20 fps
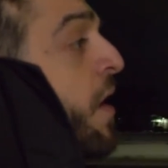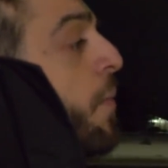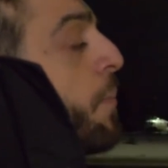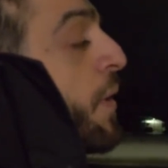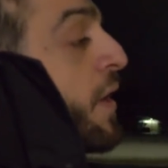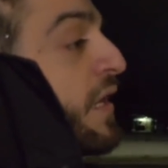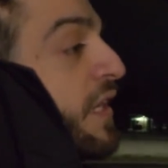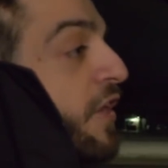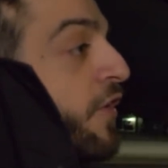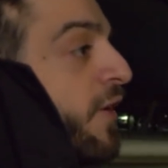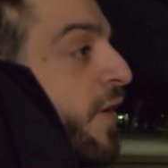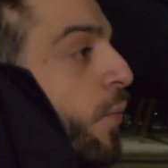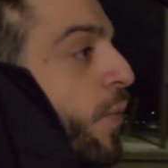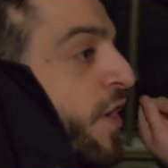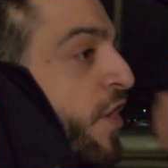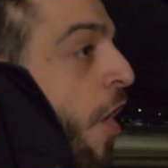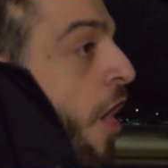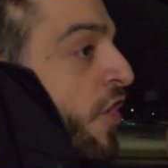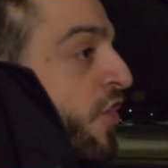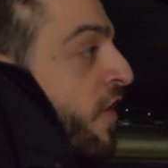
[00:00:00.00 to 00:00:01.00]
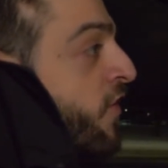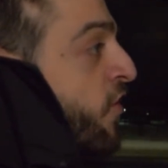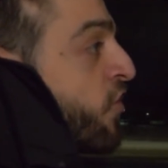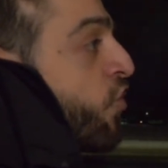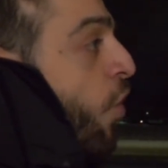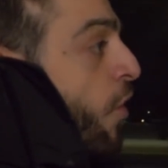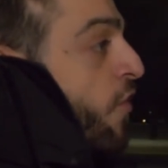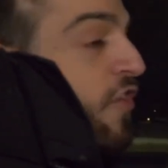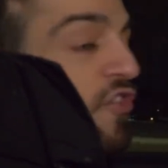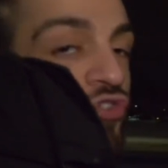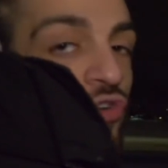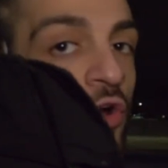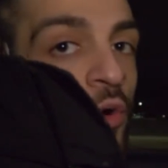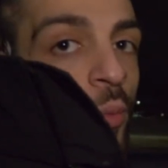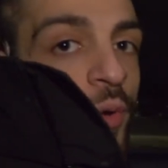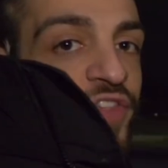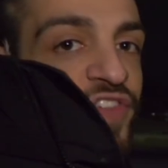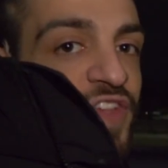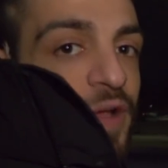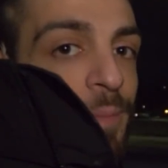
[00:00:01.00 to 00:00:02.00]
But literally we knocked on the door. The door
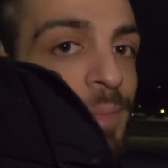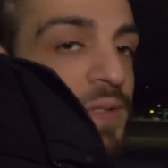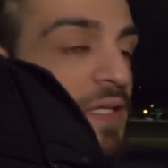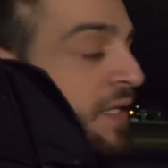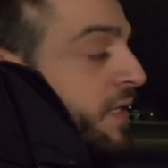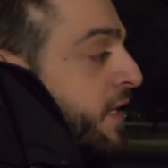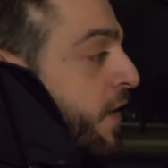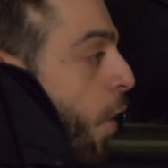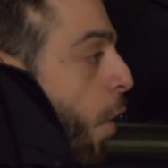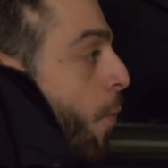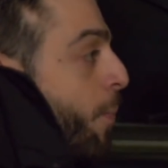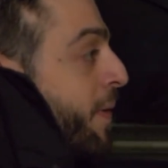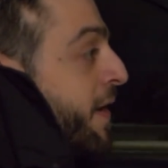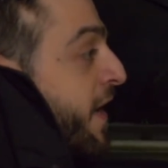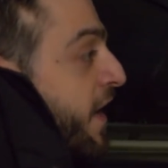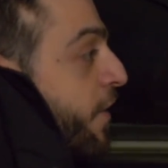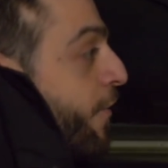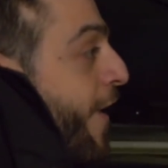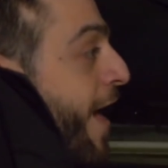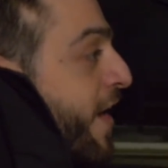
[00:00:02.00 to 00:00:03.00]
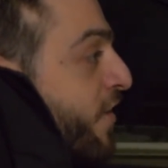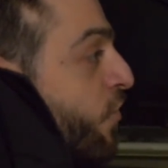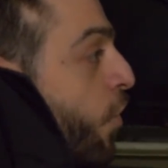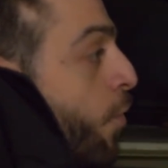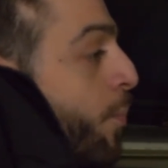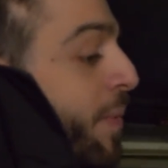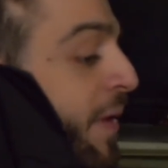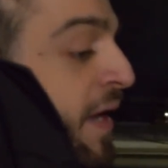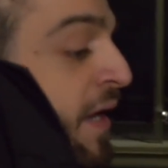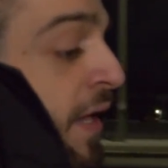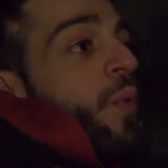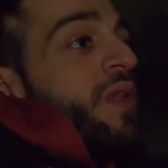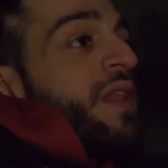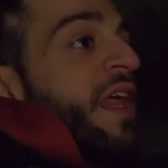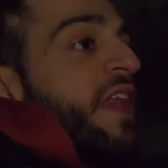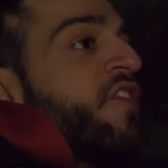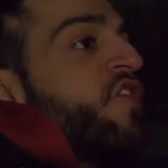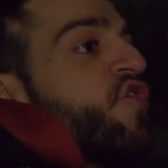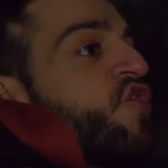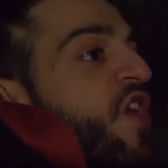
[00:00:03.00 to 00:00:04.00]
was completely open. It cracked open. Well,
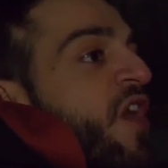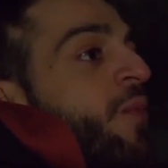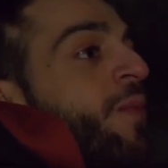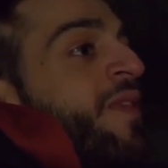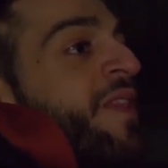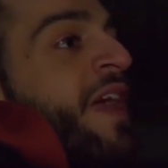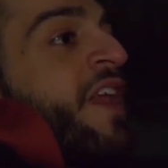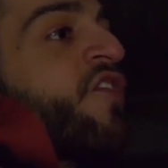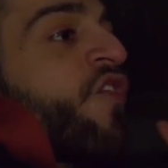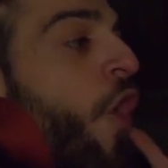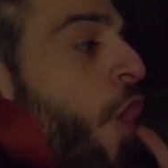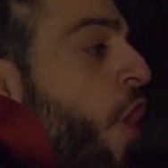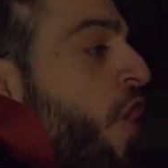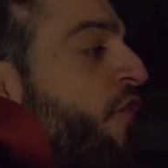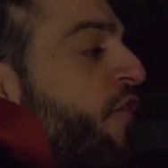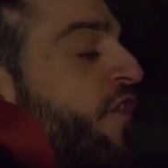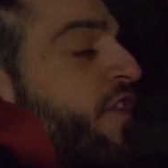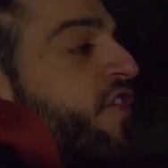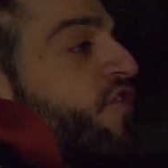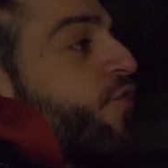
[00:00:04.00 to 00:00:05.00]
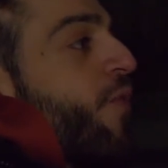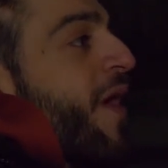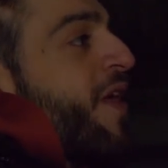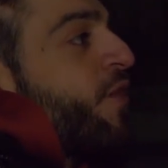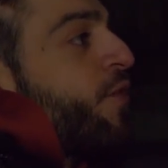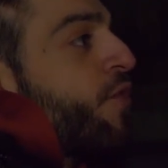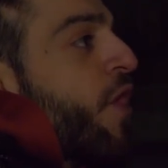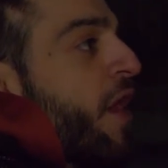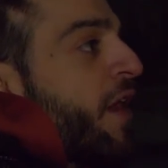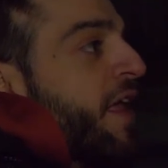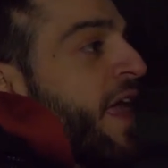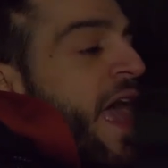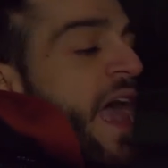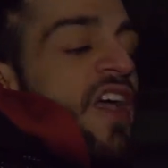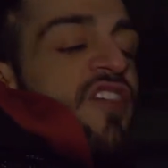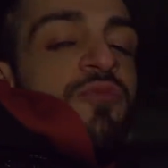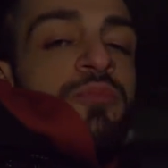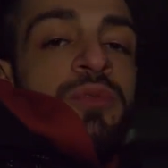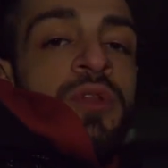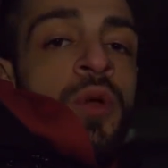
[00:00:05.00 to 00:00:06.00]
ladies and gentlemen, that is all for this Randonautica
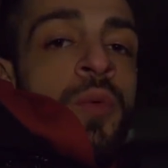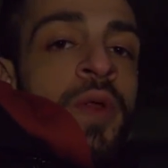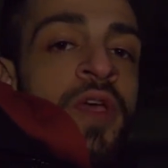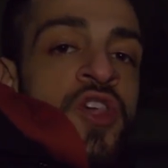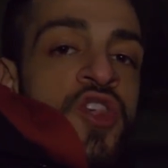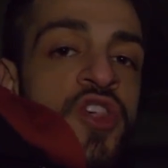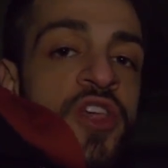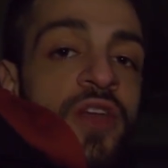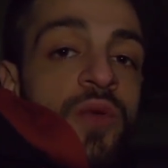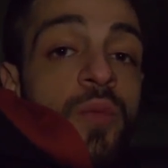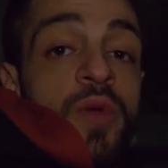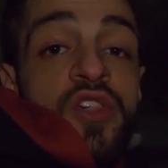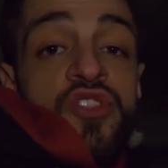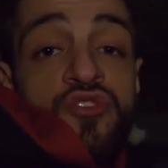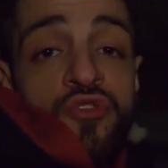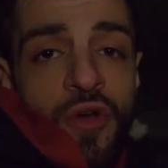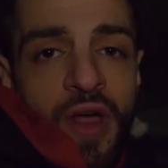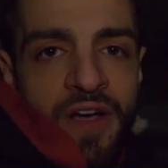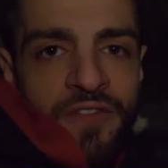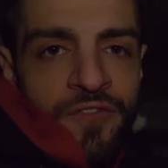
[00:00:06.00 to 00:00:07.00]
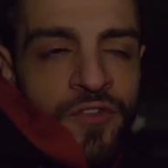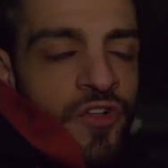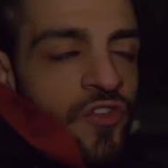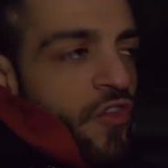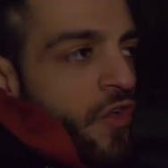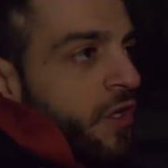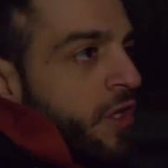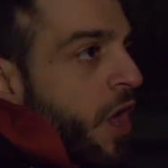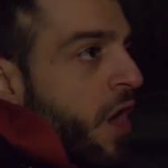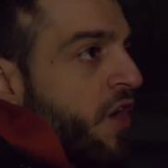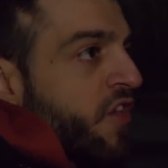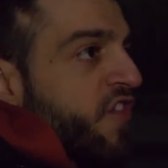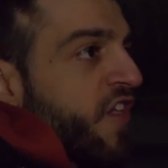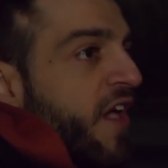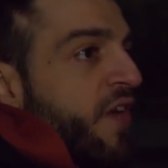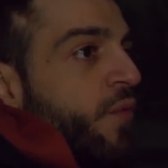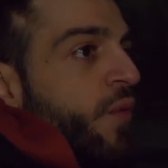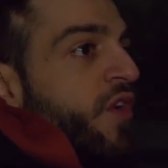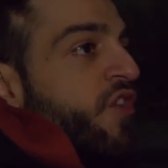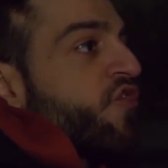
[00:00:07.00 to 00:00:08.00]
exploration. We traveled
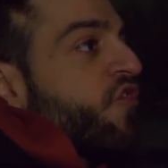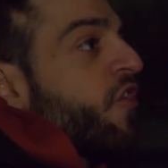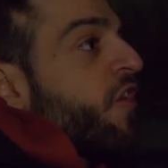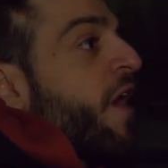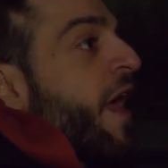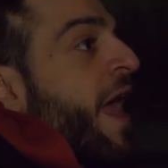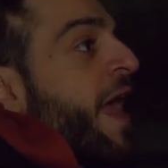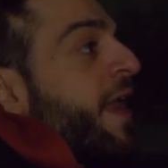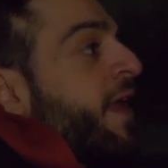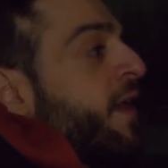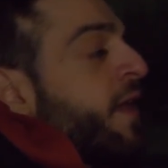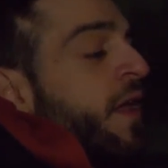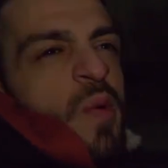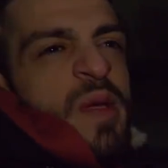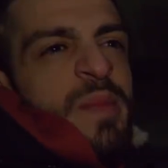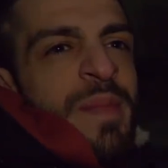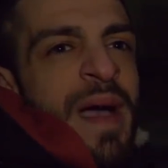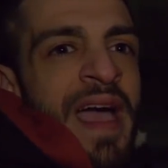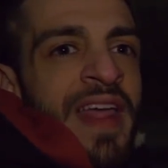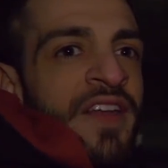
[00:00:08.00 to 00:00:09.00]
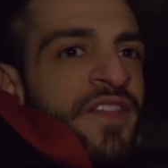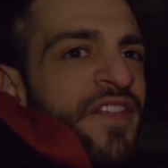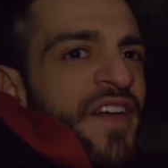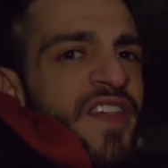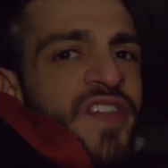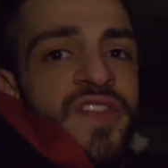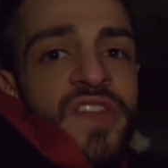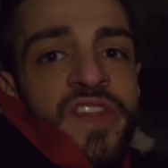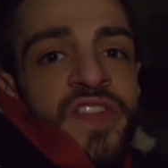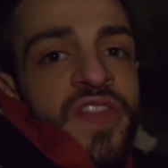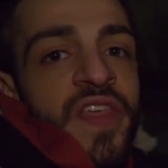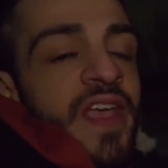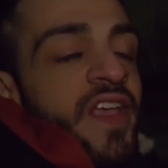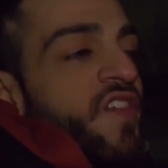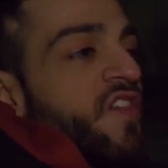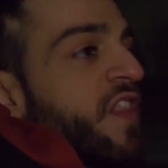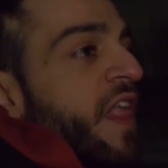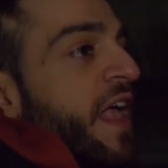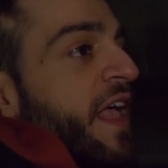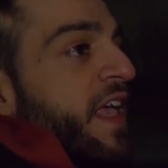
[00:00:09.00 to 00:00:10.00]
alongside Windsor and we manifested
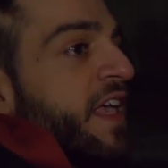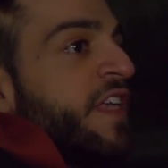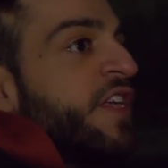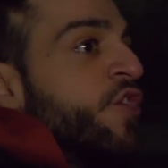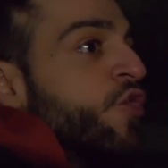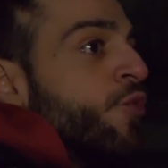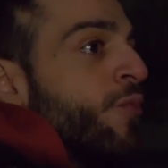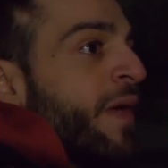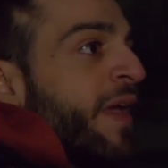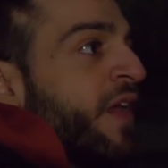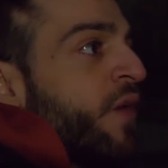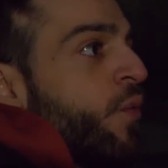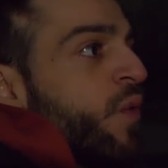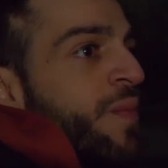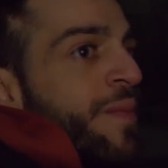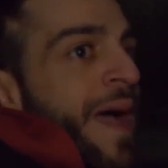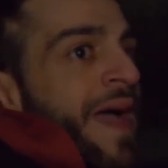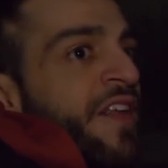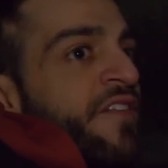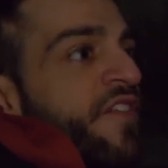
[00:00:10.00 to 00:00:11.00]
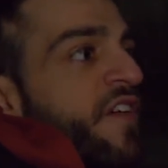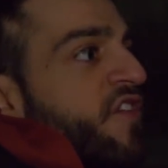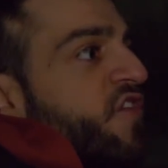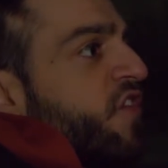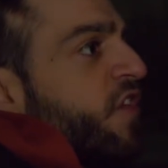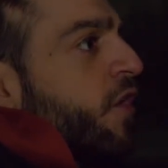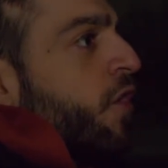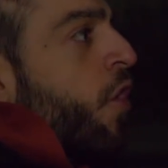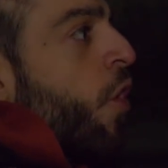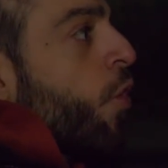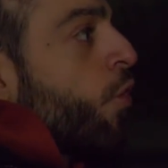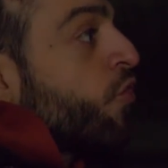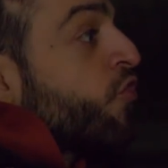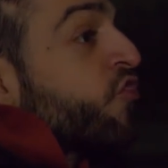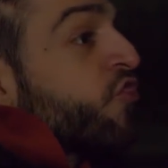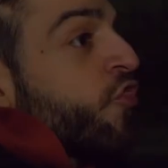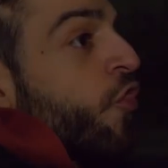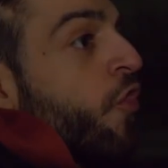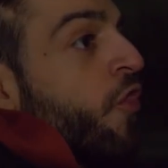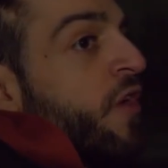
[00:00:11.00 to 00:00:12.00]
things like human. We manifested ghost
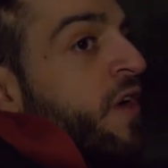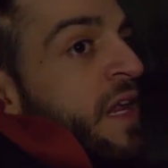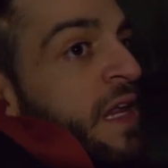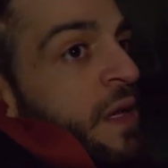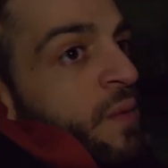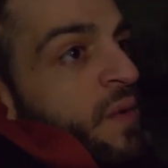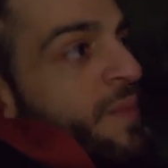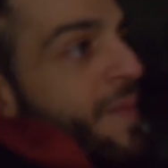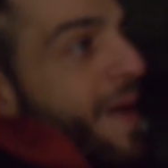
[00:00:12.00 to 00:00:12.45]
story. We